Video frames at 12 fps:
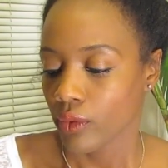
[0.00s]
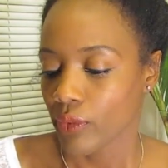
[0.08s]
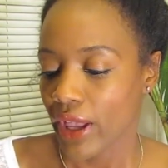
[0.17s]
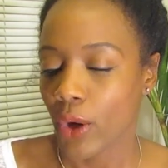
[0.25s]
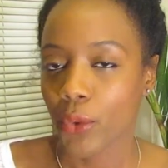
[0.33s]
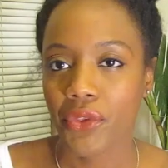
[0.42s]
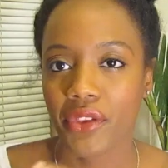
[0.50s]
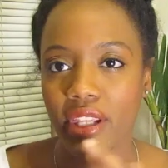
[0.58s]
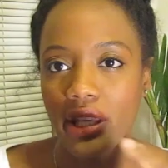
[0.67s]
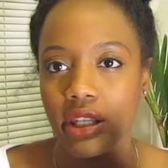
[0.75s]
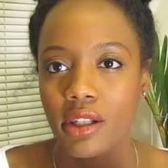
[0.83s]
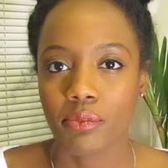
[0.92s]

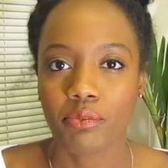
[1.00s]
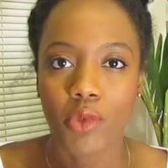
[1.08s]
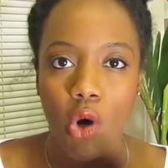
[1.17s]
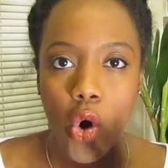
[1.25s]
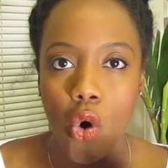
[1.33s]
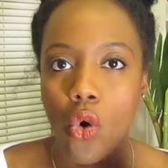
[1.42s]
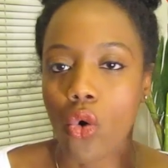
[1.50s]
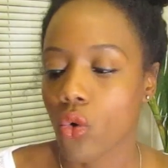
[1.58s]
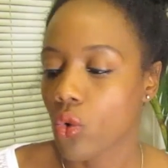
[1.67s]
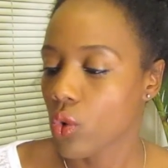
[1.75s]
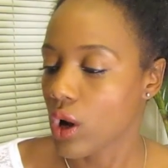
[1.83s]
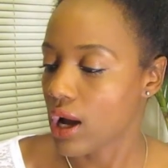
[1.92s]
healthy,
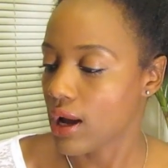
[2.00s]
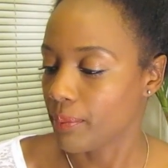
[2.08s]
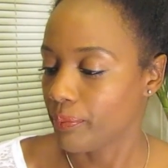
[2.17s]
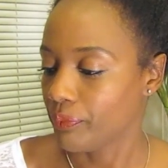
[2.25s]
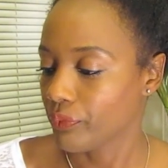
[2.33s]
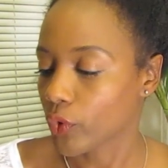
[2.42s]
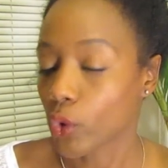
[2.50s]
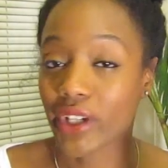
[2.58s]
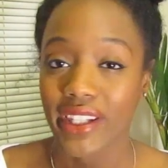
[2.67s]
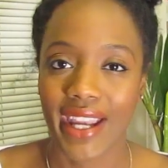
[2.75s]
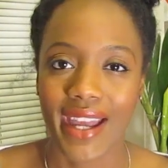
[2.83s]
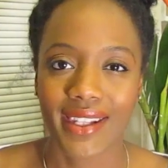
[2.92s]
whole,
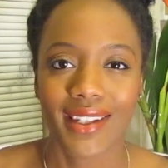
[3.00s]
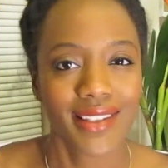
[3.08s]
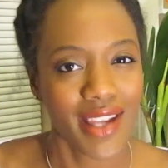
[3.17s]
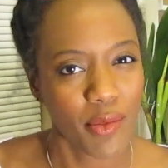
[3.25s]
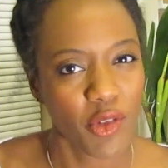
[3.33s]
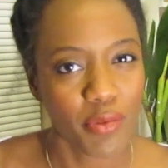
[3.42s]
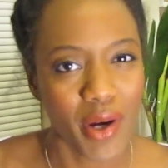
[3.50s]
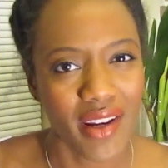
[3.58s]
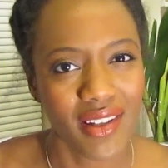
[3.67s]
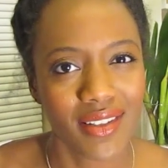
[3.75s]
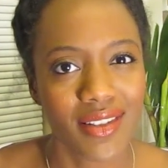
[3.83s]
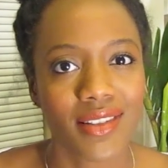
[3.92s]
organic type of
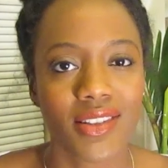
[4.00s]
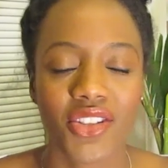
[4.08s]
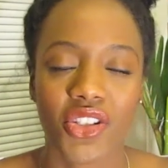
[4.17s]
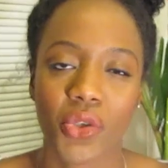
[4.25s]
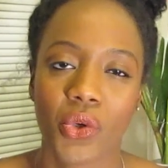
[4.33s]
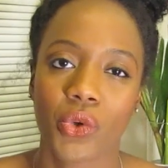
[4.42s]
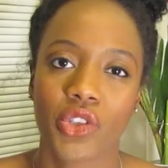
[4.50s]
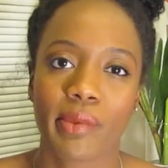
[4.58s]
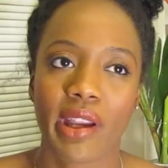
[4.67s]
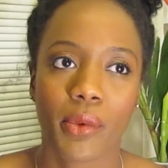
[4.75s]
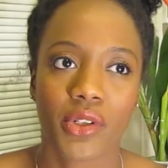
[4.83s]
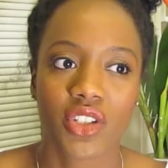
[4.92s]
products, so you
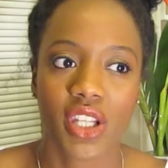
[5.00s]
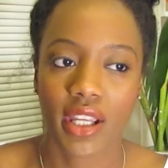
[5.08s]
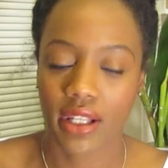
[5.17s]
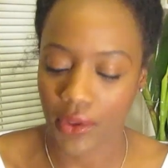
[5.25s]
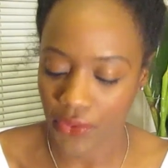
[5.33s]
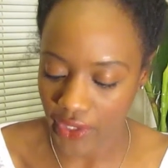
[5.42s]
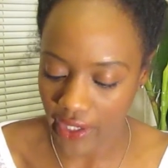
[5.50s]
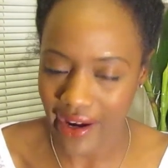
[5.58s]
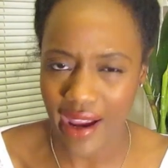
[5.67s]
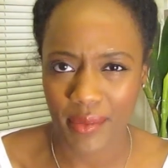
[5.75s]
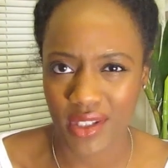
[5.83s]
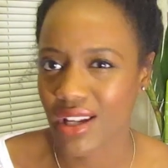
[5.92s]
might want to check it out there.
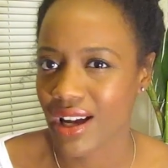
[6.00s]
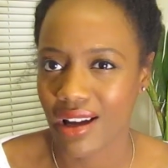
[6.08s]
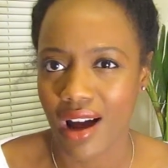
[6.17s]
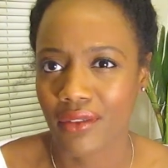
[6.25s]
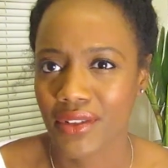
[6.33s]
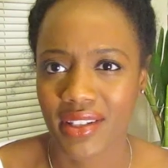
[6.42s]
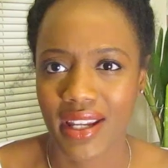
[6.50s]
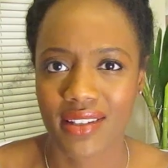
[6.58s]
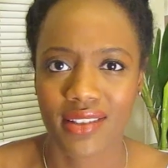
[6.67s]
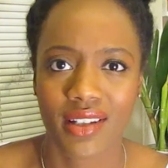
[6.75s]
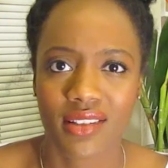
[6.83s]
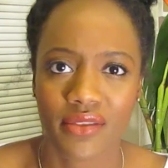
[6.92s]
Amazon obviously has
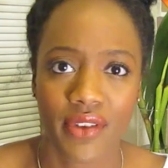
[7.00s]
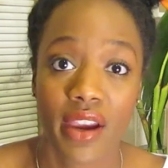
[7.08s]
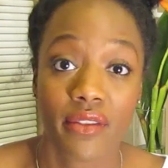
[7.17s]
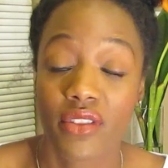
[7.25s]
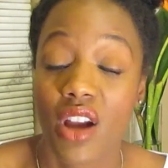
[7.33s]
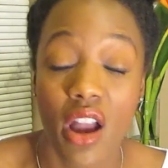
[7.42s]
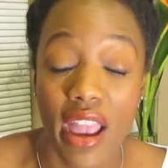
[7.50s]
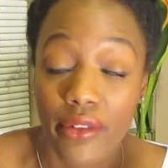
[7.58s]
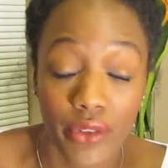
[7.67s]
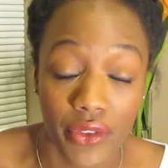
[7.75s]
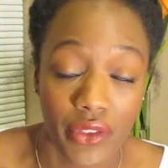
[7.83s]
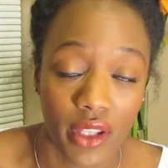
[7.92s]
tons of
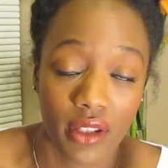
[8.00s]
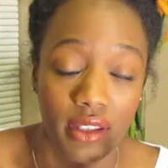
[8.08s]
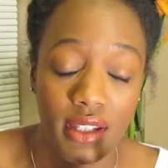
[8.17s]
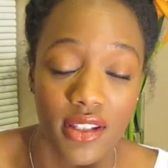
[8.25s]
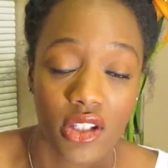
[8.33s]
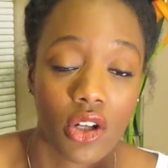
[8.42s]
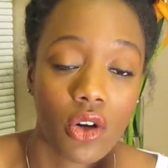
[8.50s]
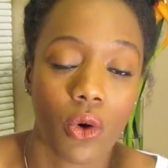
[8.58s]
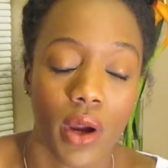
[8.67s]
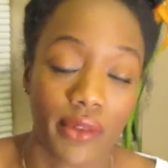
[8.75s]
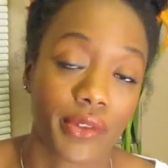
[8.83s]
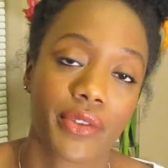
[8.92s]
everything, like they
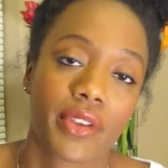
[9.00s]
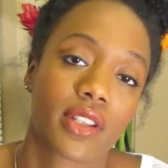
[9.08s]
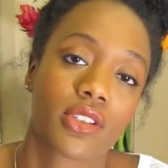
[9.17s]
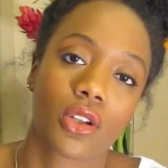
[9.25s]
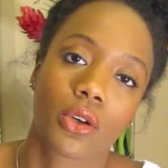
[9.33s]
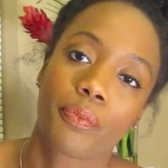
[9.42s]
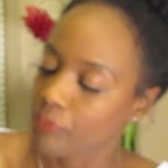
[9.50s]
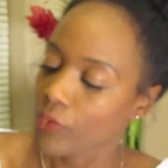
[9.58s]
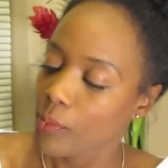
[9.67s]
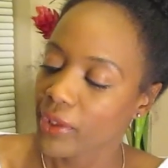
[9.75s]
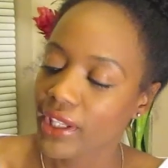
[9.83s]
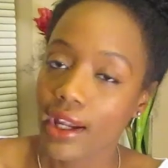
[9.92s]
sell everything. So,
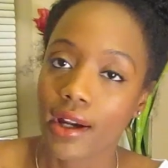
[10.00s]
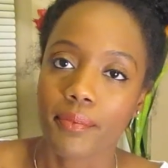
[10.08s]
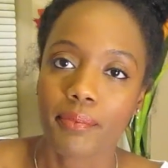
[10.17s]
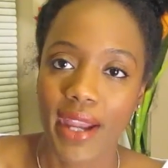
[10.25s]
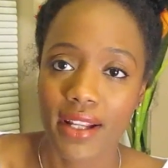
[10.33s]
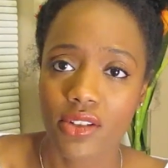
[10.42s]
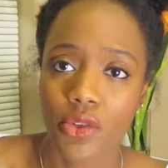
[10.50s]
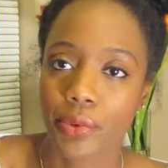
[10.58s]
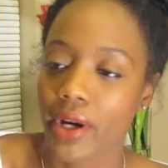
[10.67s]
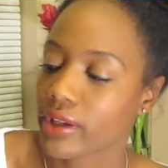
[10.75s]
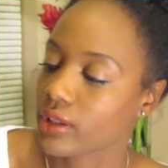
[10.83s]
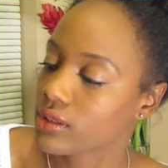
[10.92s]
but yeah, back to the
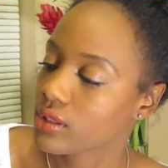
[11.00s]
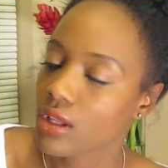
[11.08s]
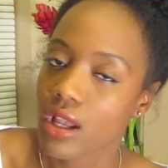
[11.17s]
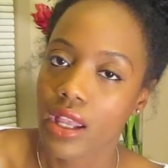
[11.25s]
product.